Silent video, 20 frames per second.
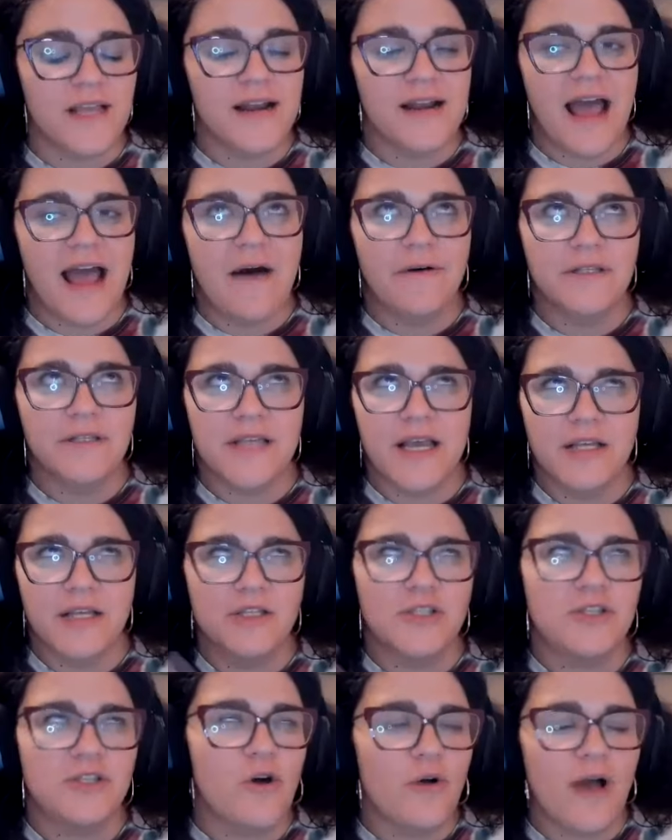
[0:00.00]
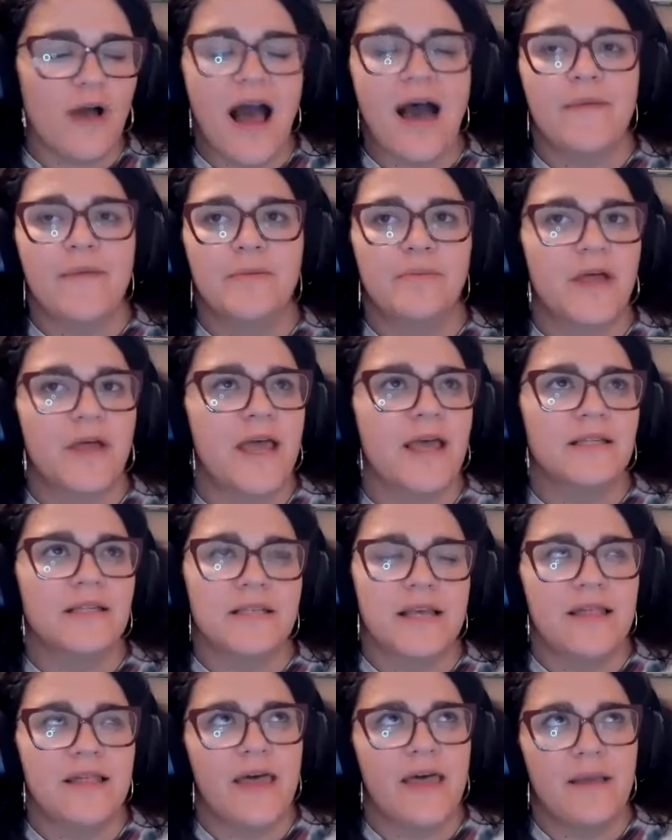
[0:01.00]
And now it's like so
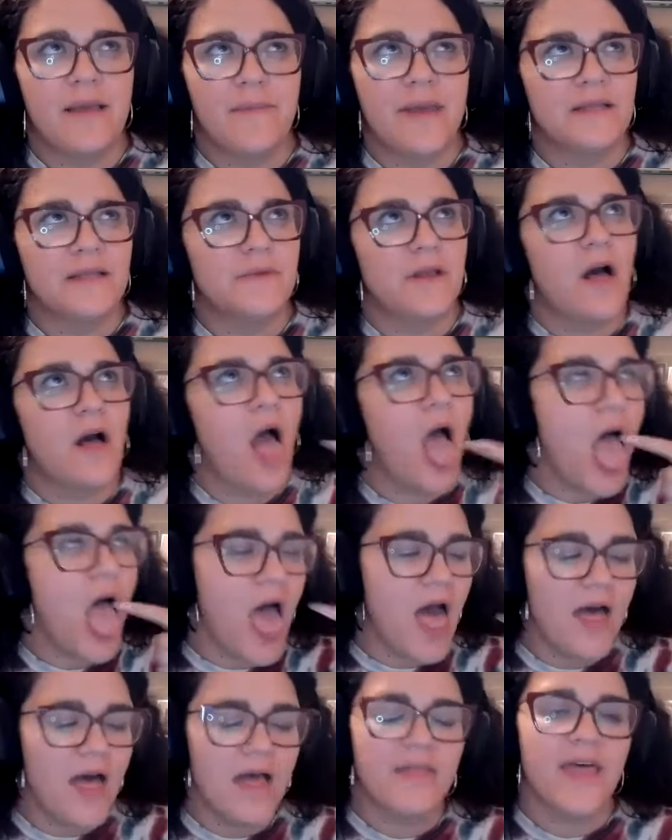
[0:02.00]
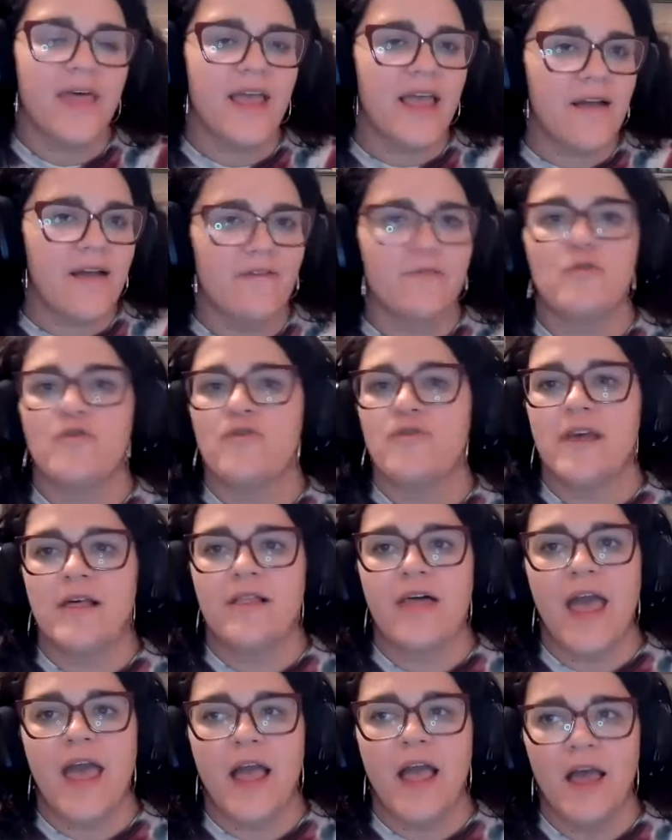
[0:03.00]
commonplace and like makes me go, and like every movie,
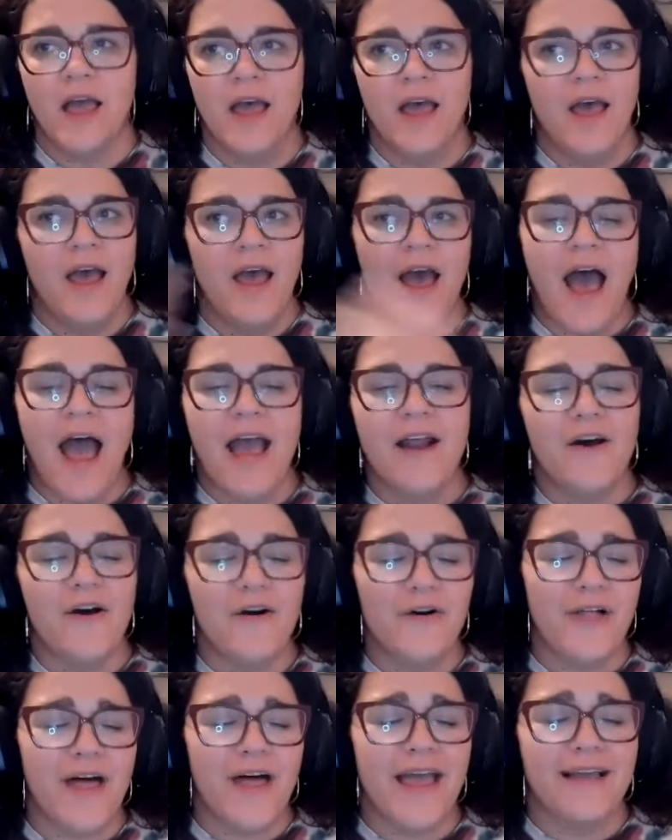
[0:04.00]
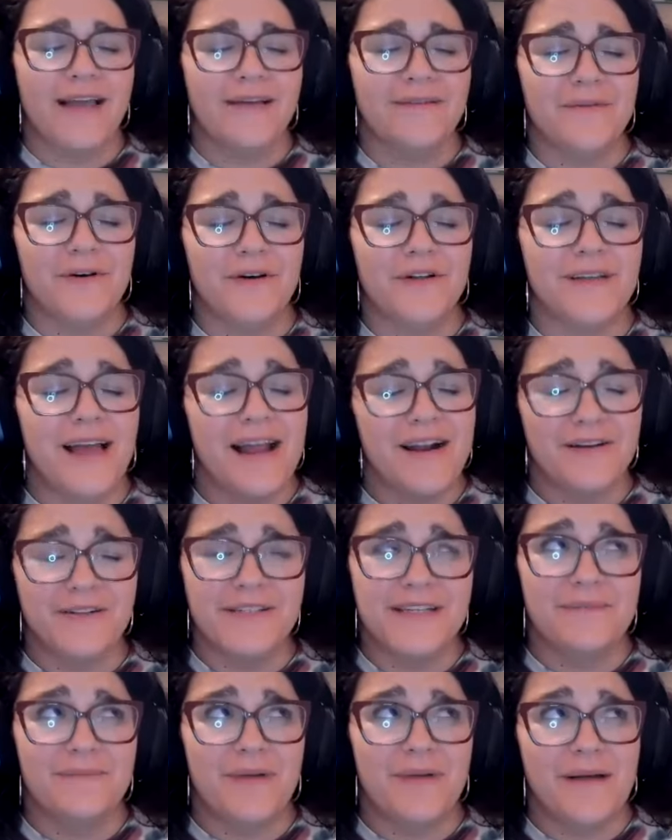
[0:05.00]
like I know
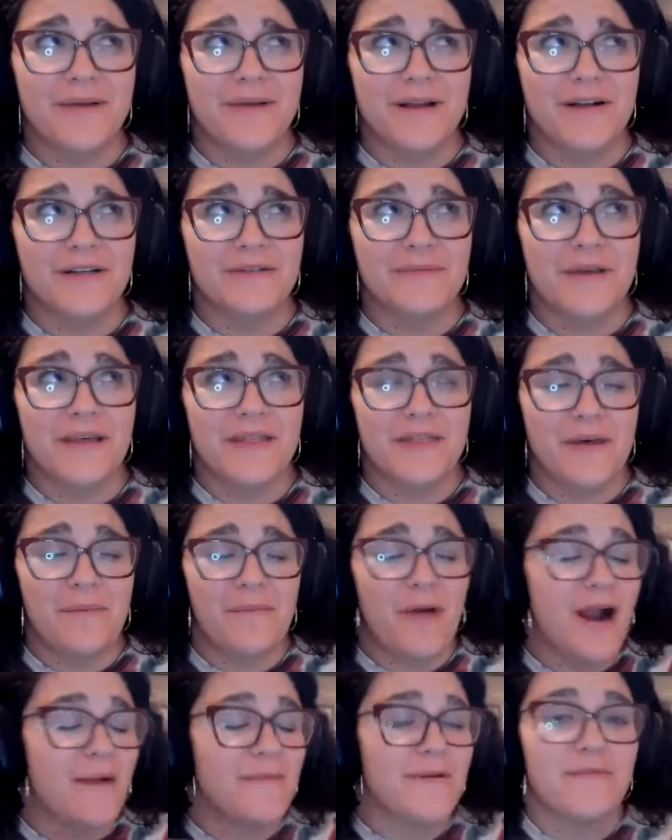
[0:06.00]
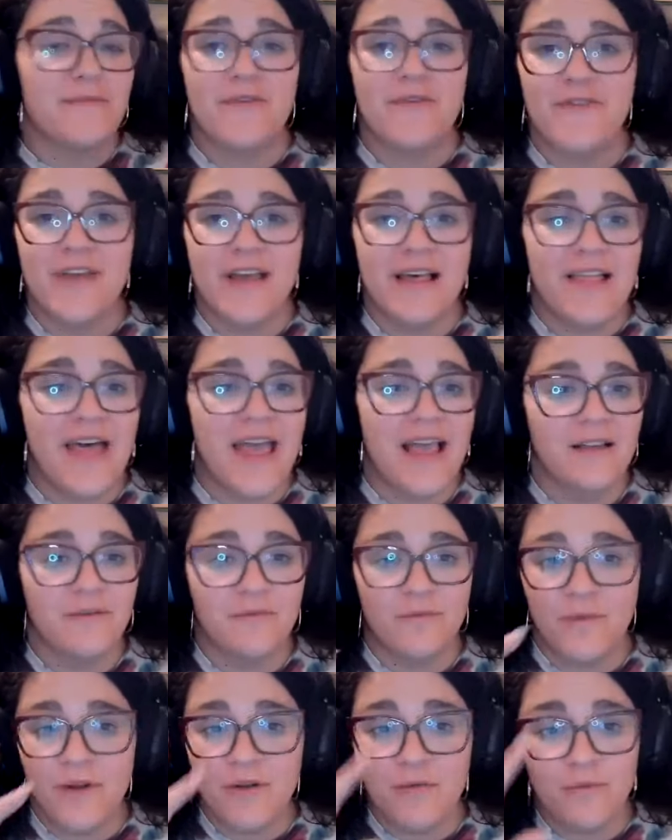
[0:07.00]
Tim probably agrees with me, the Barbie movie, like
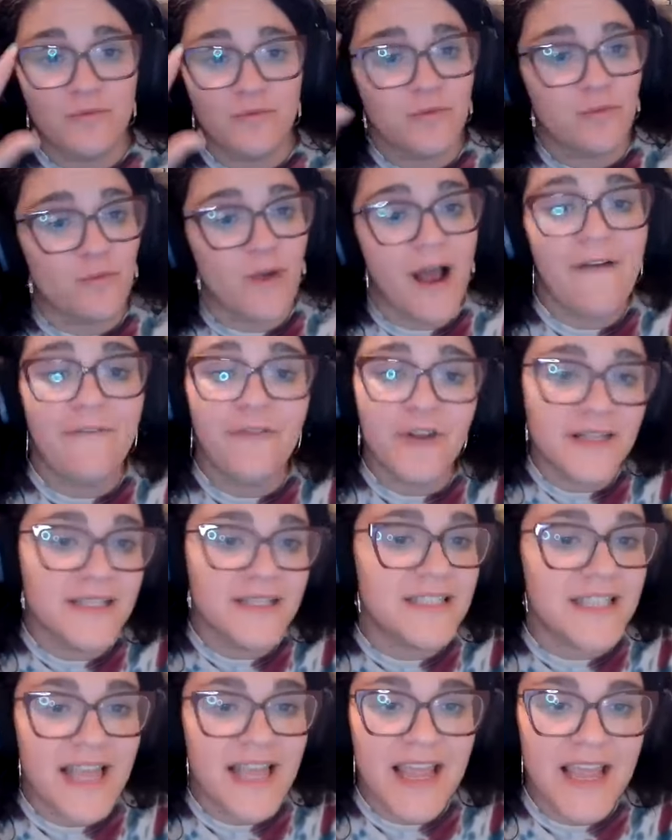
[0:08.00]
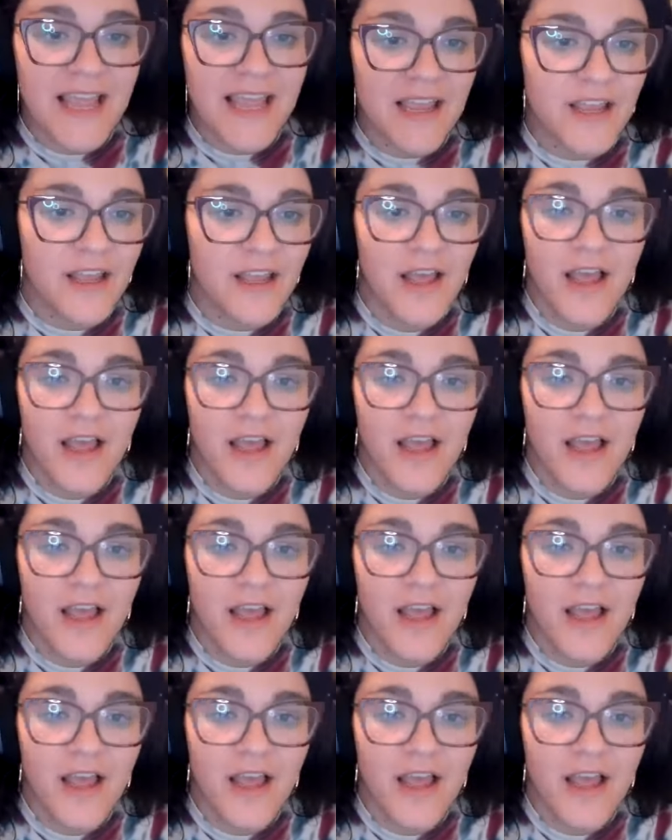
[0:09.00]
referencing